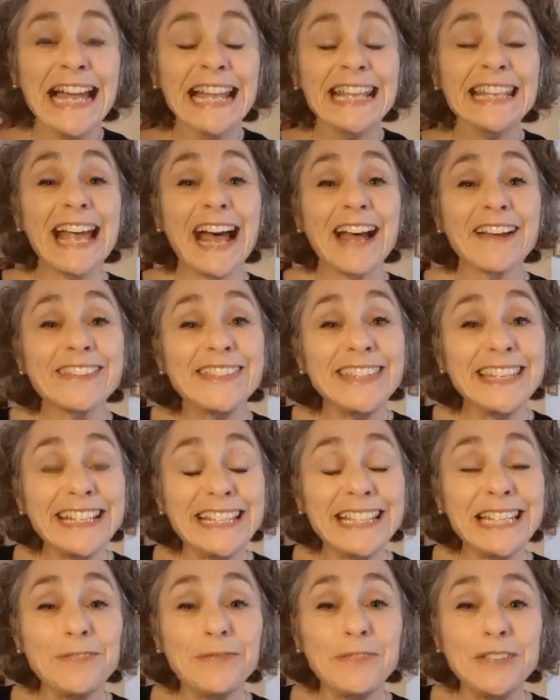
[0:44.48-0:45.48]
Now
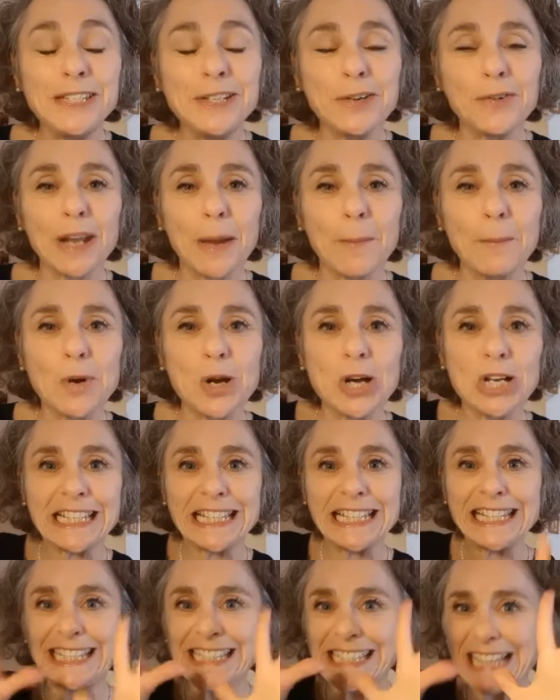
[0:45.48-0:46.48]
this is video number
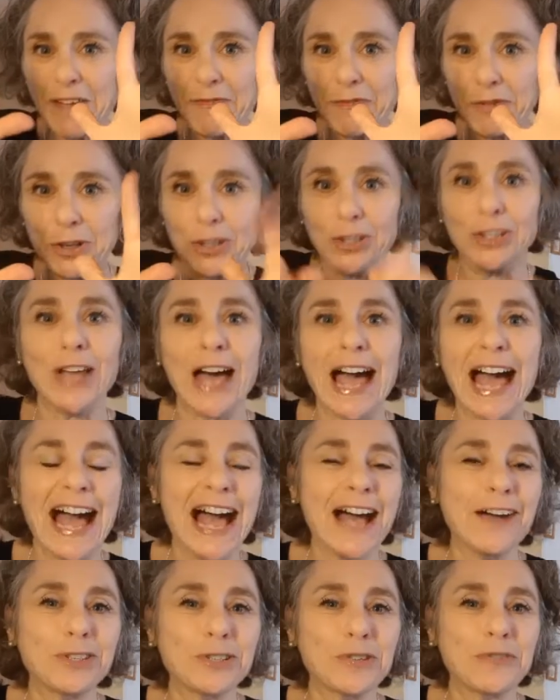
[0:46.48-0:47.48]
seven
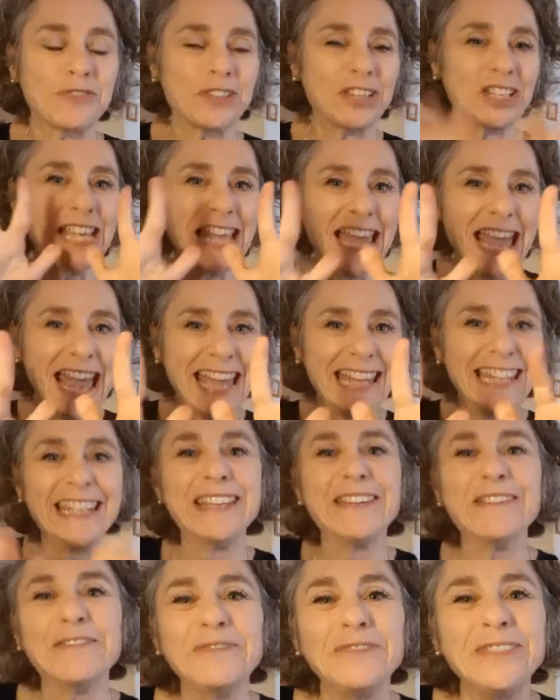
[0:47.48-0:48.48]
out of
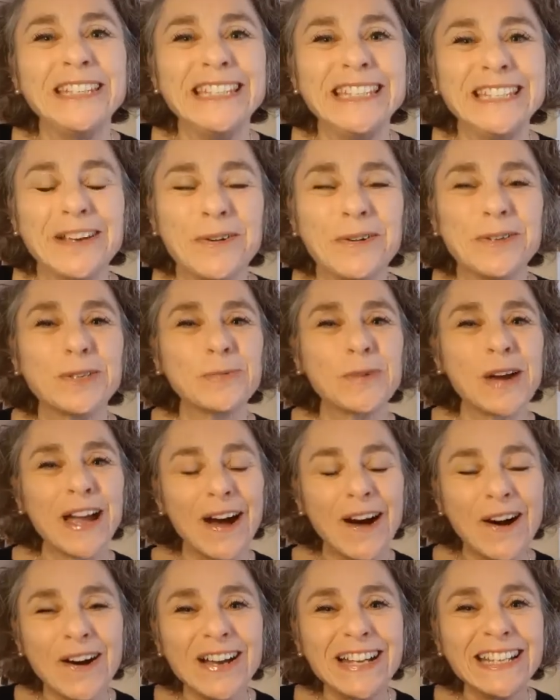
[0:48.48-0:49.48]
10 videos
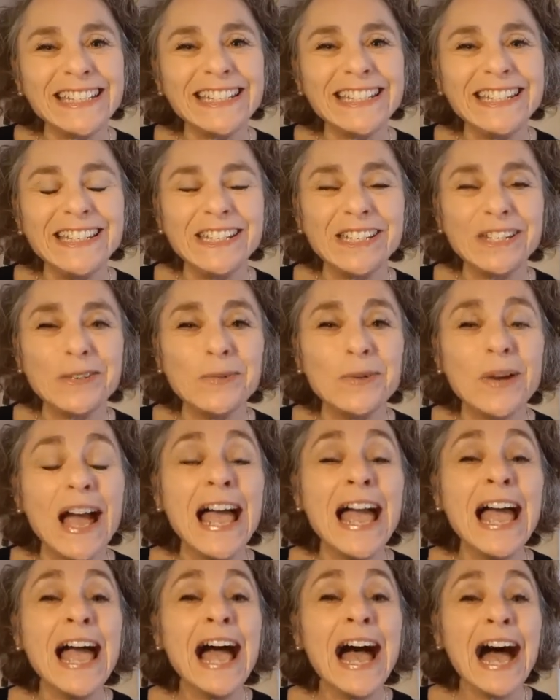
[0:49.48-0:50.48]
where I teach you
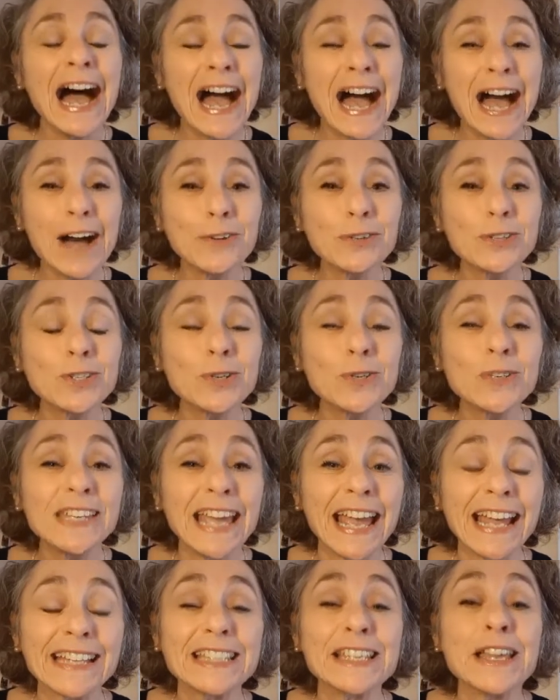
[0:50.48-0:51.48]
how to
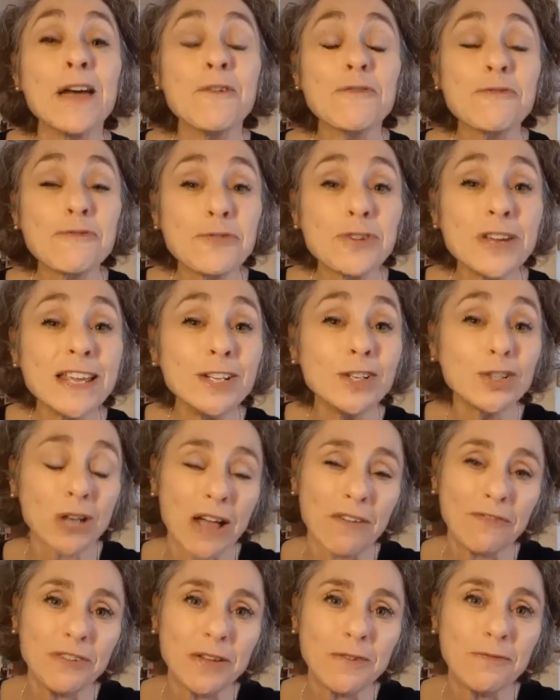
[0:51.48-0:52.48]
get free
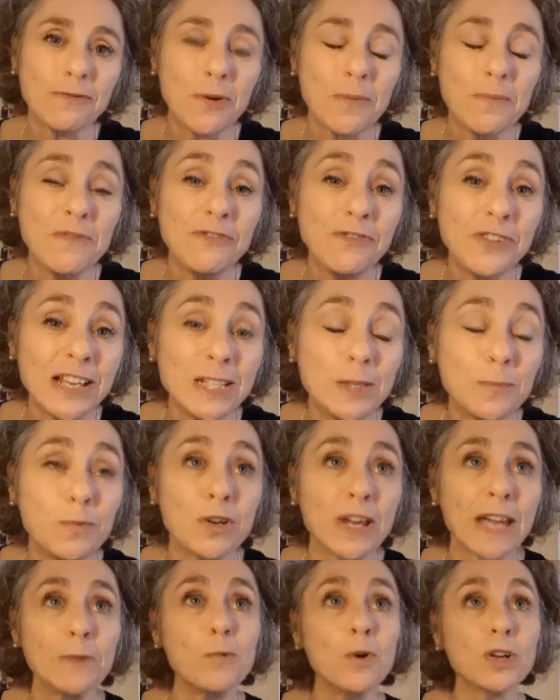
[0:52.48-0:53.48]
traffic from
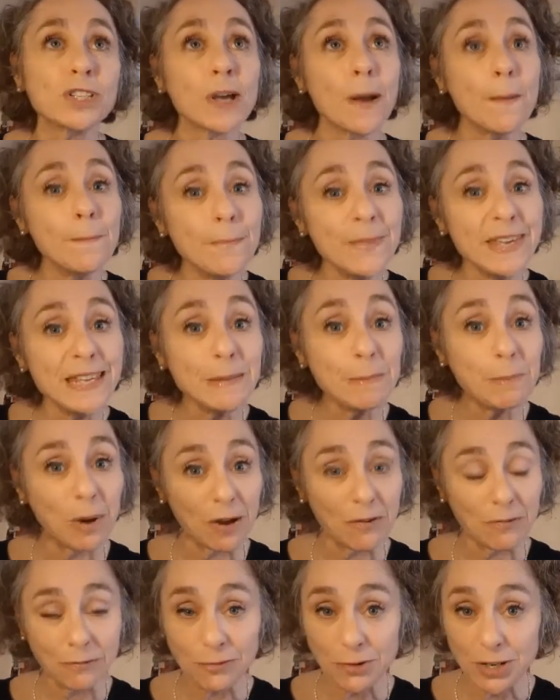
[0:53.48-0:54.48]
Facebook. And what I mean
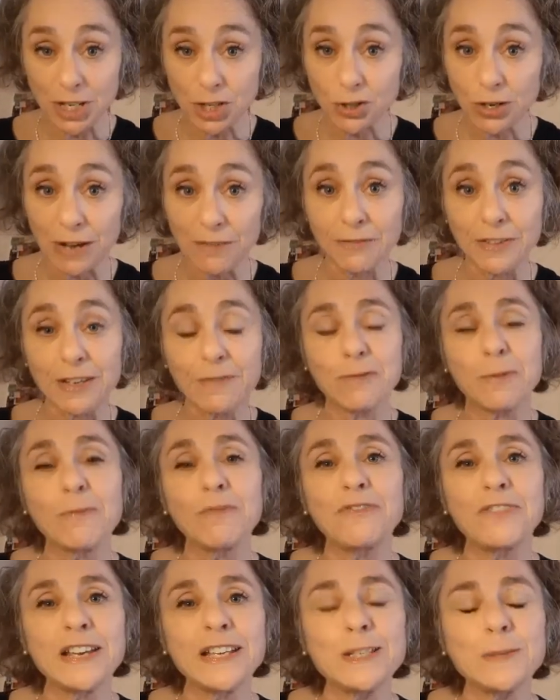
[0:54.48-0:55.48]
by free traffic from
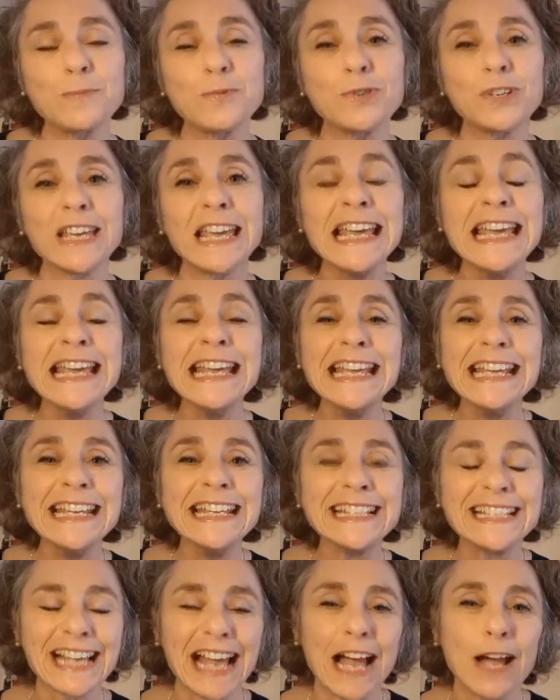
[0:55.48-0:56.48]
Facebook
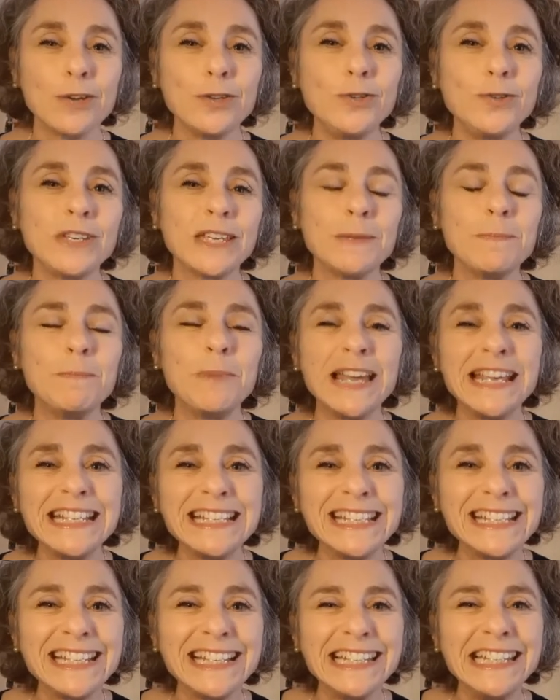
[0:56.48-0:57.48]
is how you can
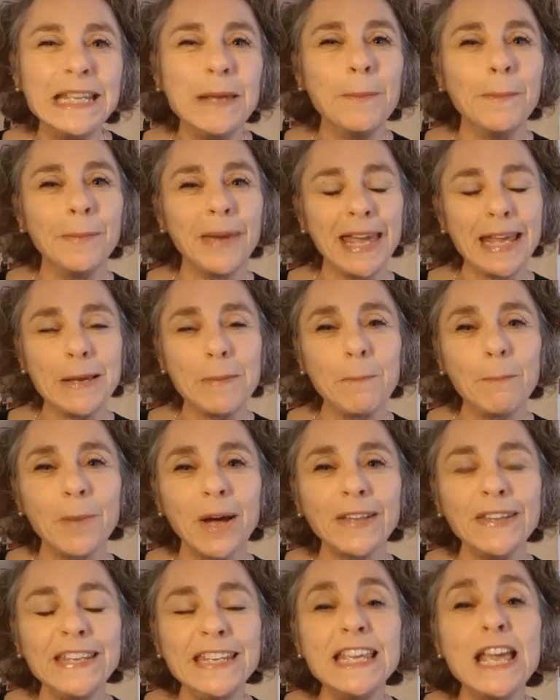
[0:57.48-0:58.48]
basically make
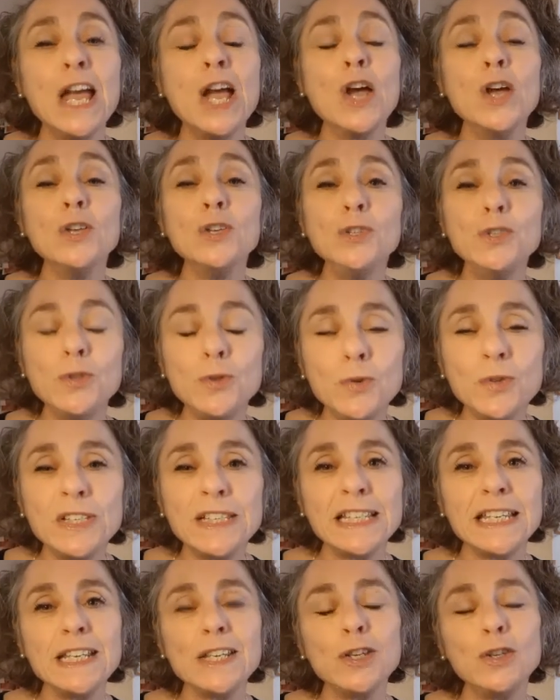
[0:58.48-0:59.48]
money
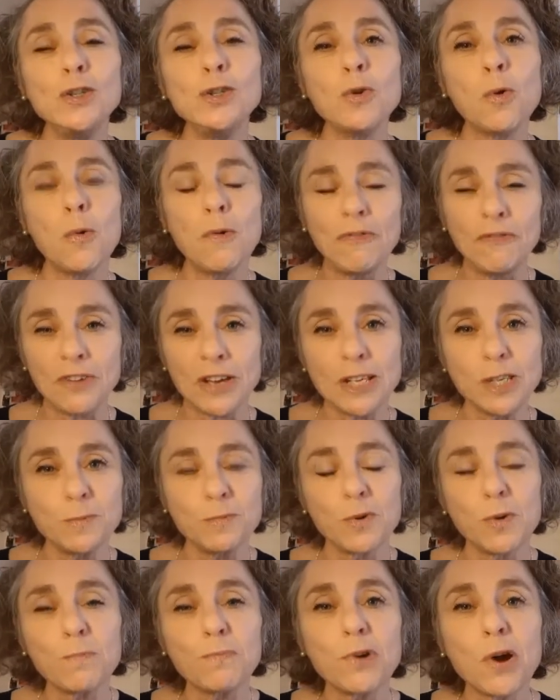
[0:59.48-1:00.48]
using your
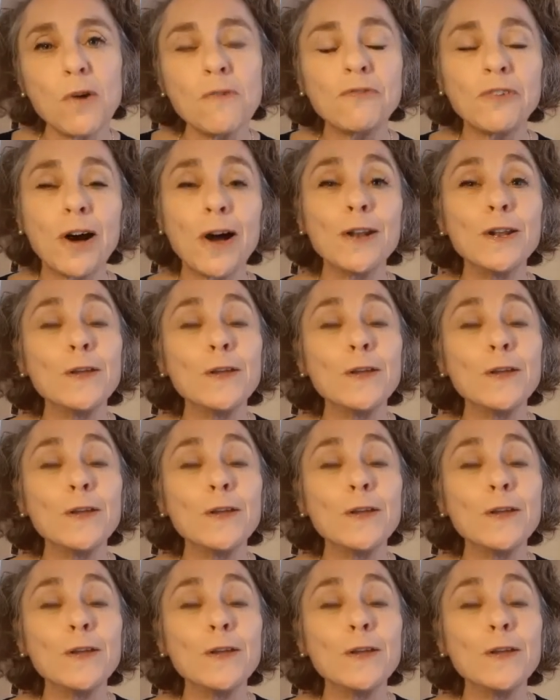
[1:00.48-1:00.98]
Facebook profile,